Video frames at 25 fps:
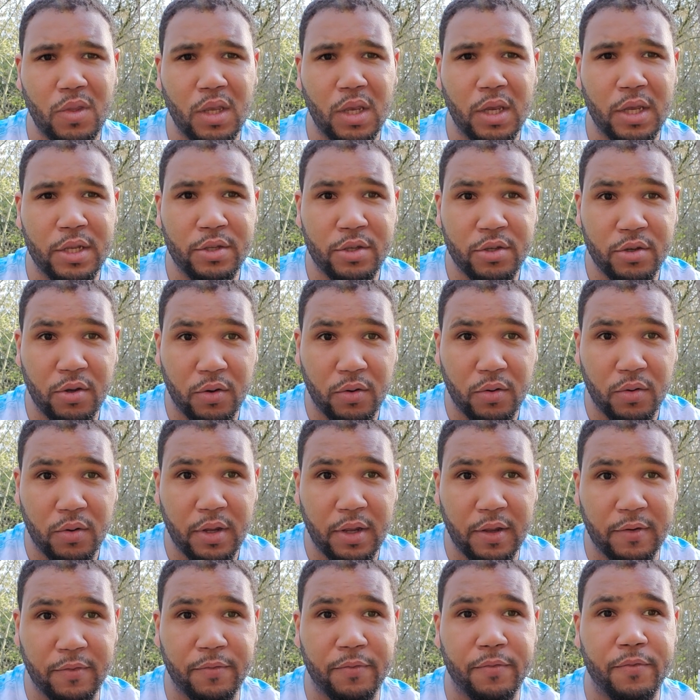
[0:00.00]
And so
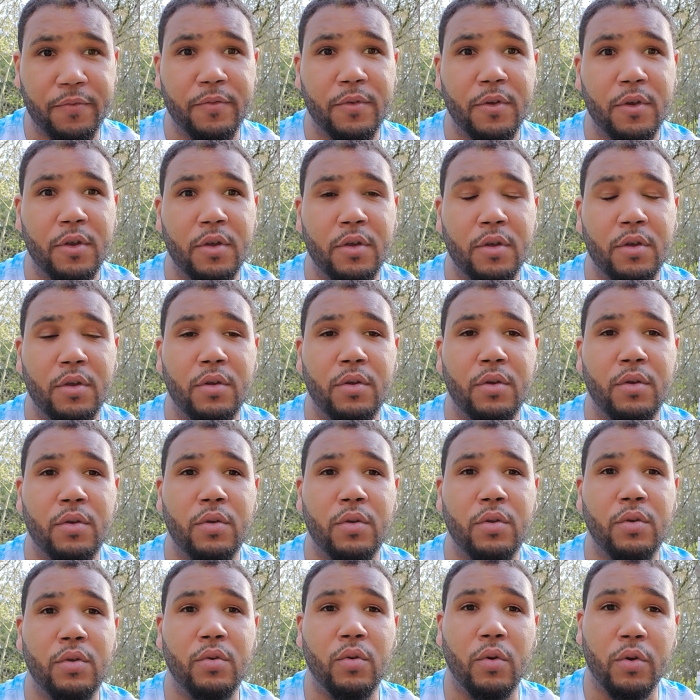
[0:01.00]
if
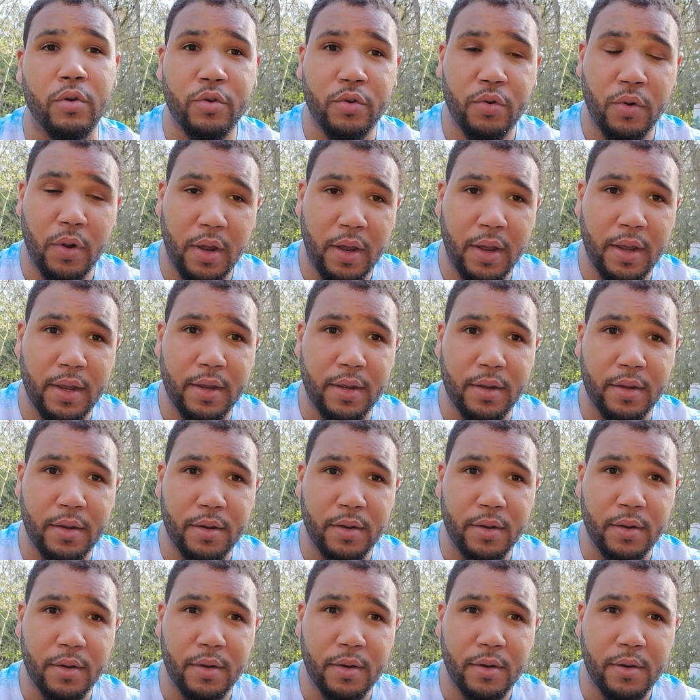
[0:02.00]
you're trying
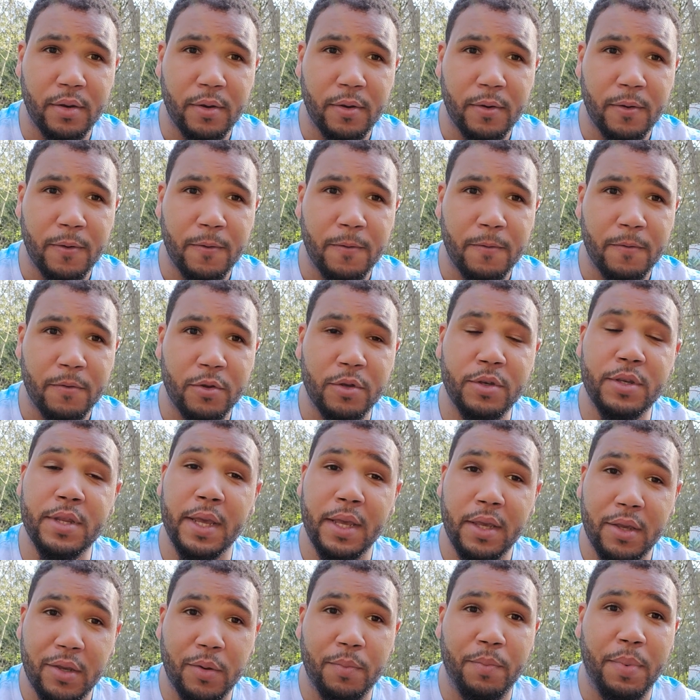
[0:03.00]
to
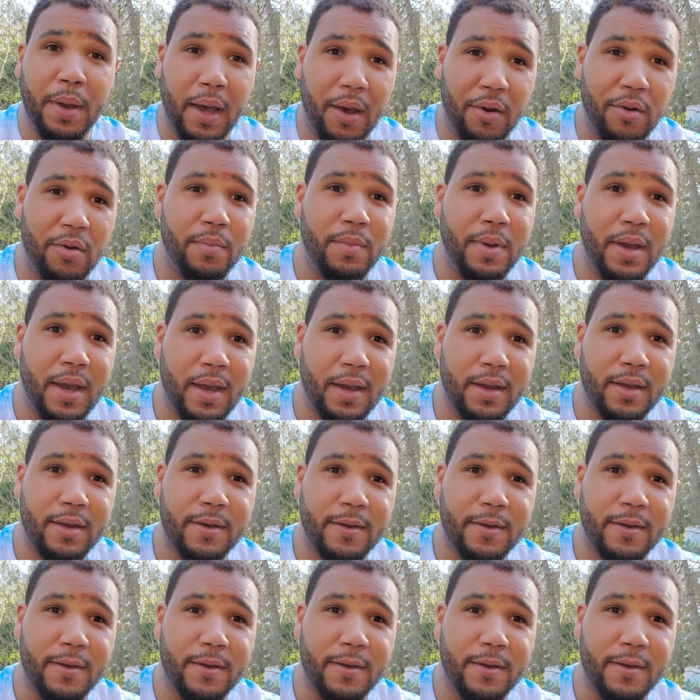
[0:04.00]
take your power back,